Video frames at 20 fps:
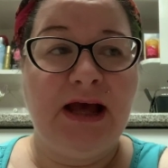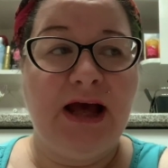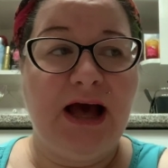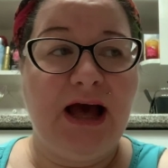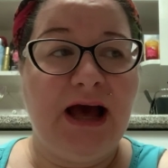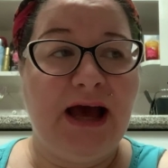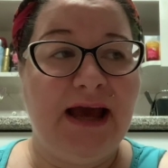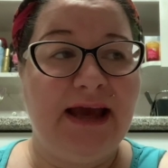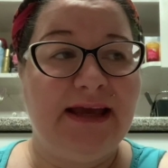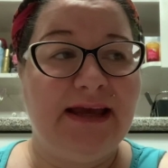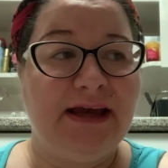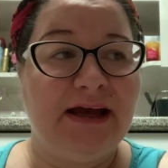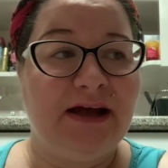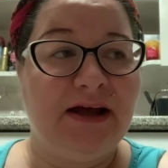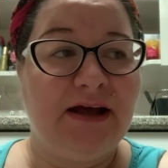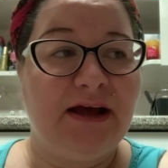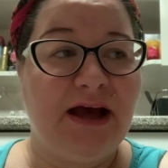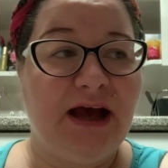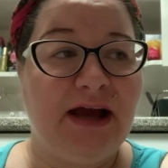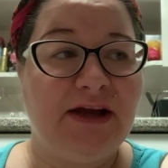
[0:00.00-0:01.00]
I,
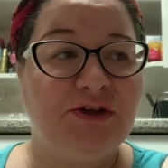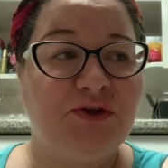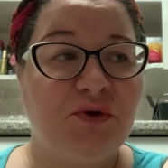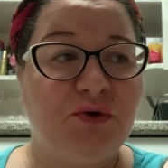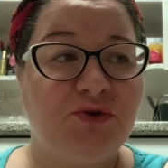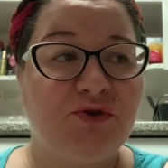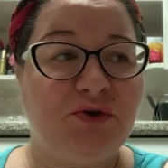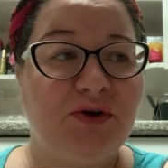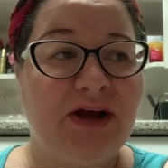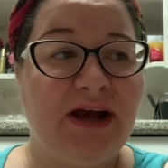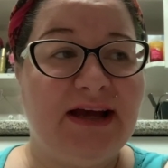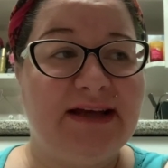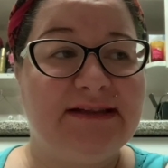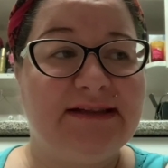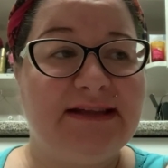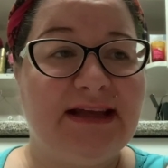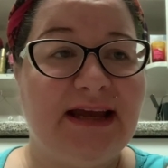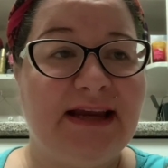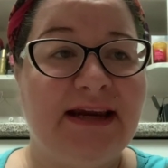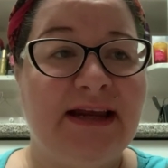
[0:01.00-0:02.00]
uh, I told you guys
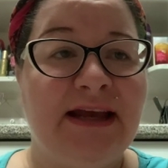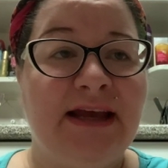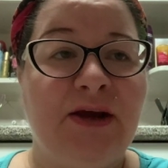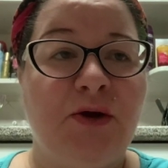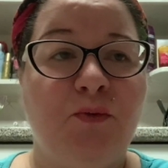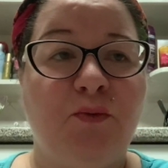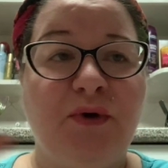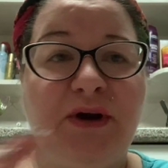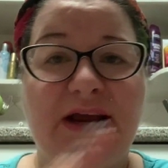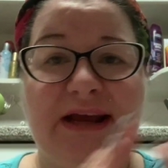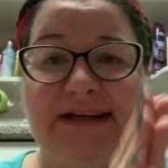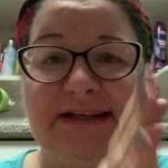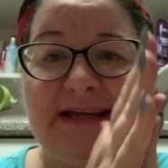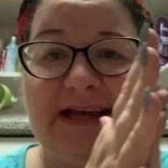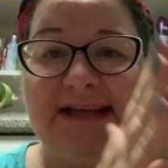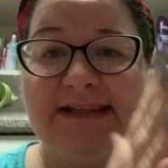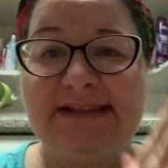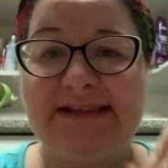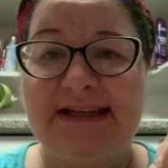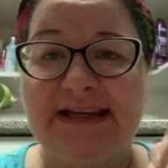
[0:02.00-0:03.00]
that when I
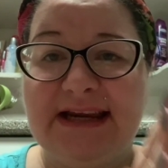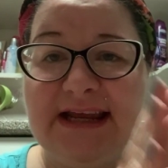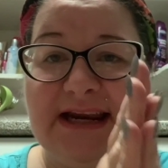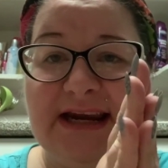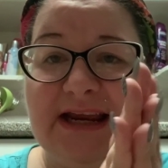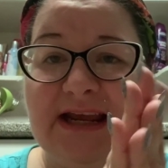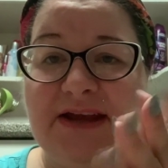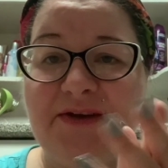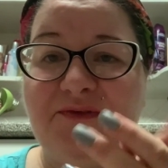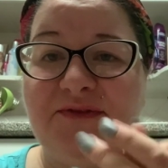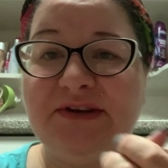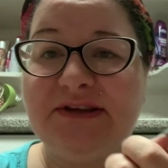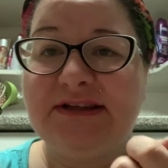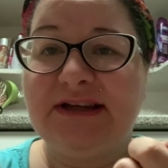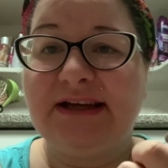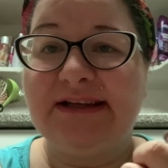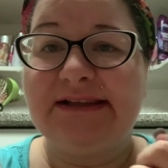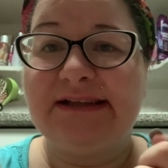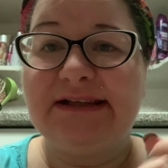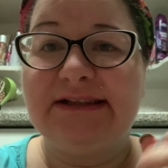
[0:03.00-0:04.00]
tested it, if it
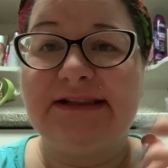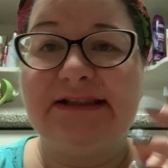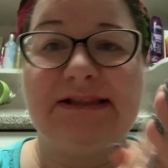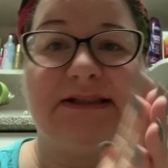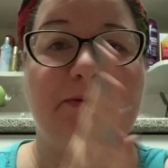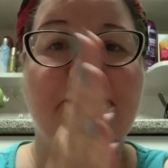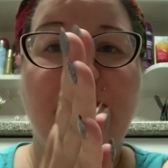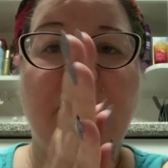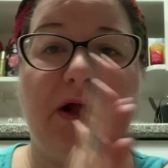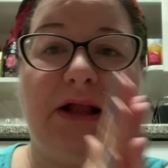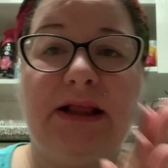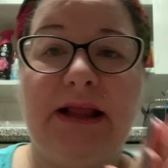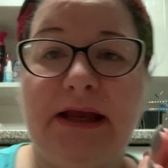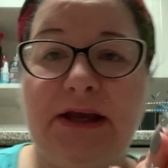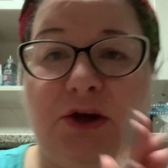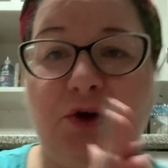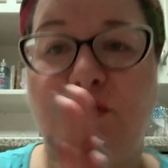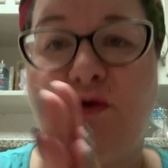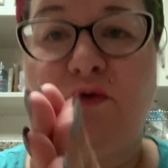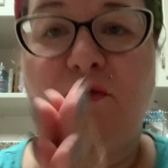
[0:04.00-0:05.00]
doesn't smell
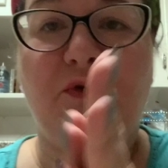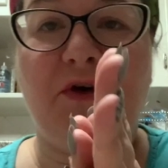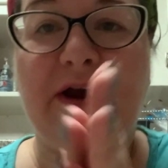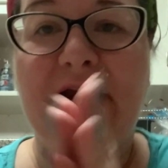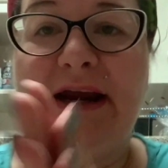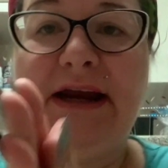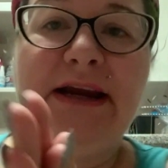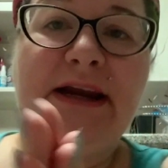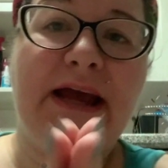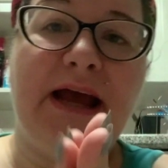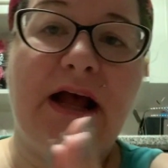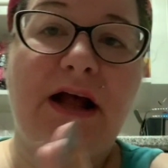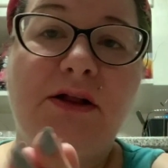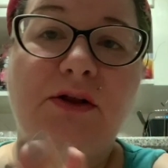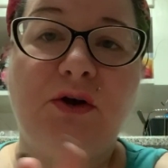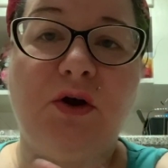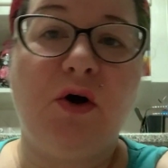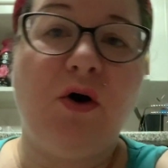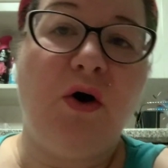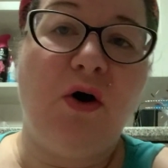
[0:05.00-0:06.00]
like grain
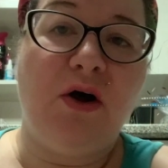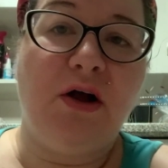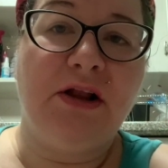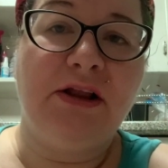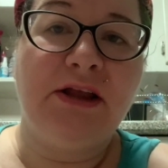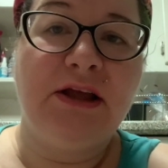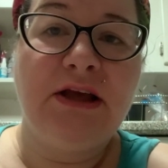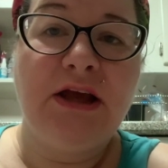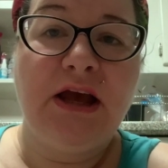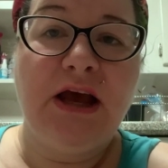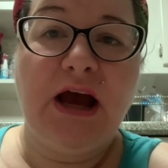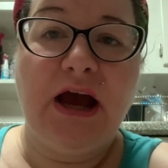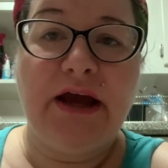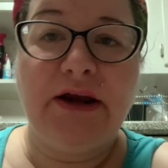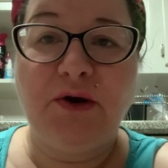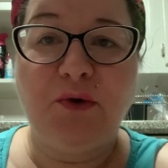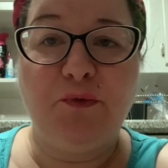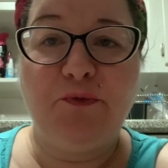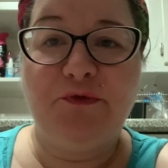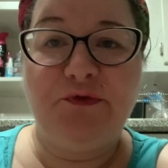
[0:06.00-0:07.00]
alcohol, I
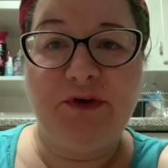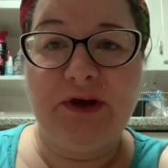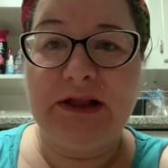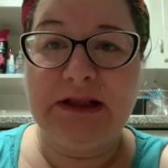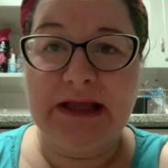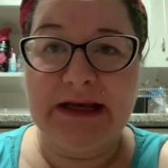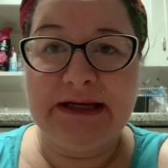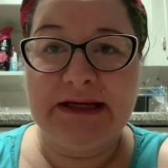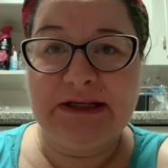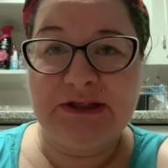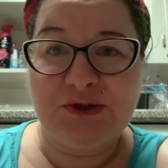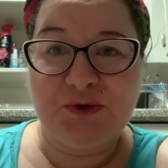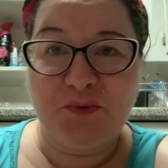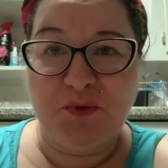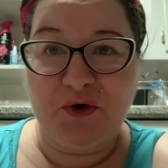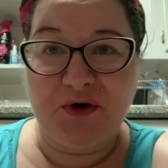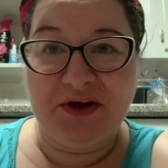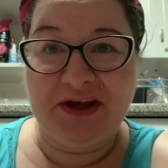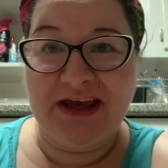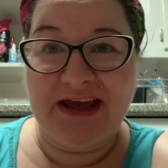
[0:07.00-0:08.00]
don't feel like it's
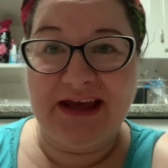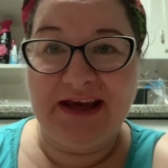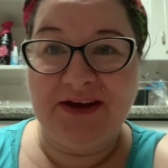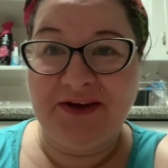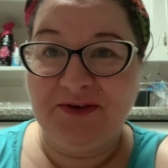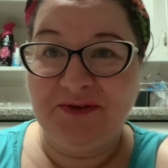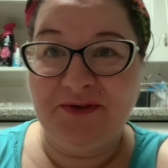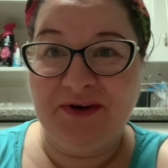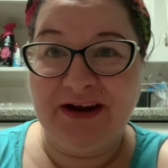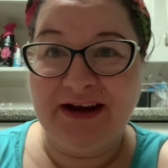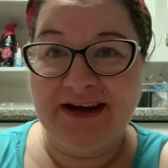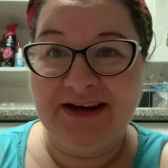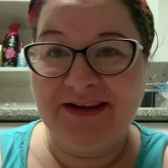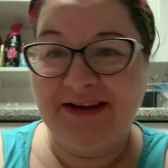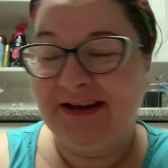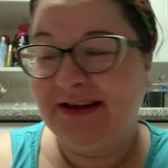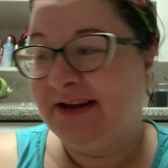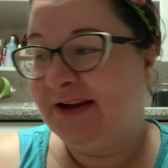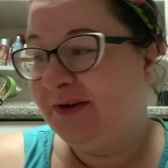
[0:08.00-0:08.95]
working, right?